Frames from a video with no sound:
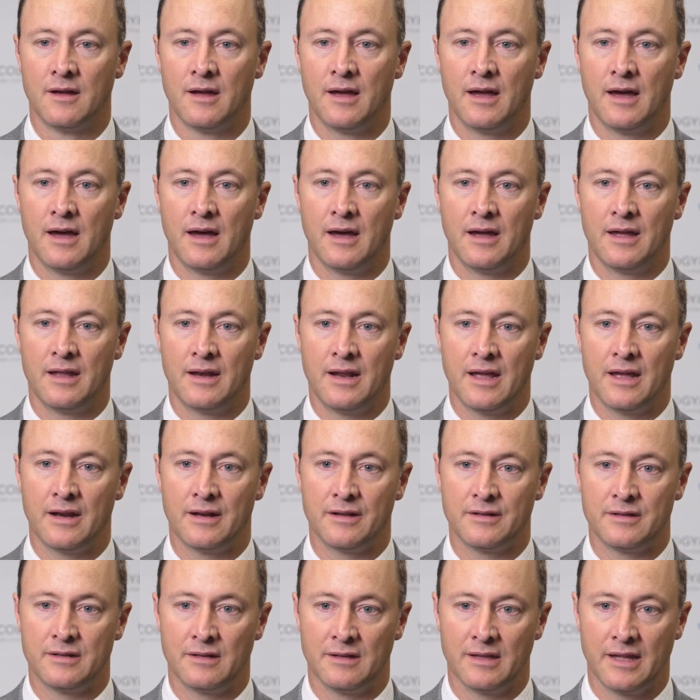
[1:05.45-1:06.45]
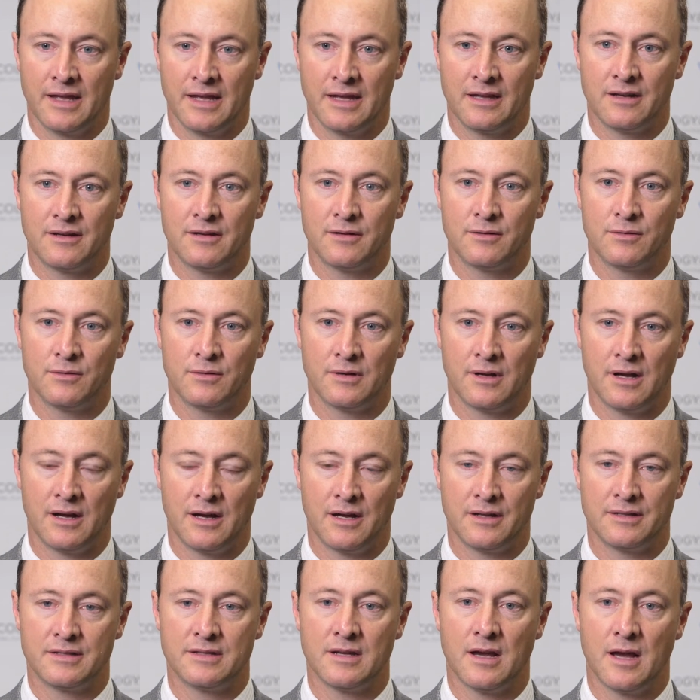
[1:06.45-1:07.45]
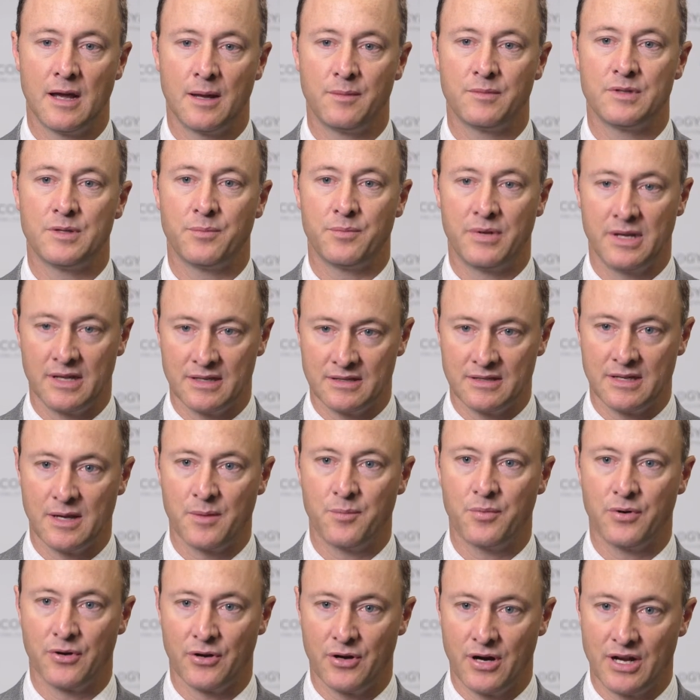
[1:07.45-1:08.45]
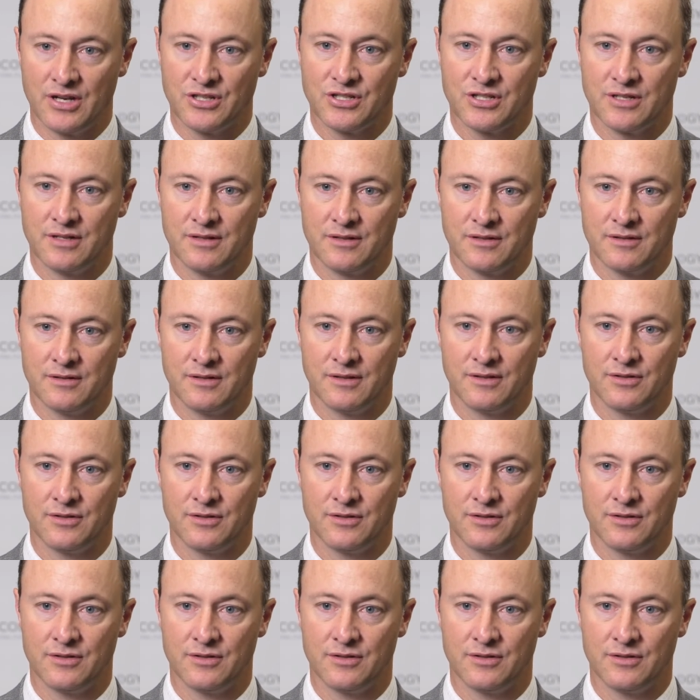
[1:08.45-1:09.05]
and had a delayed time to PSA progression.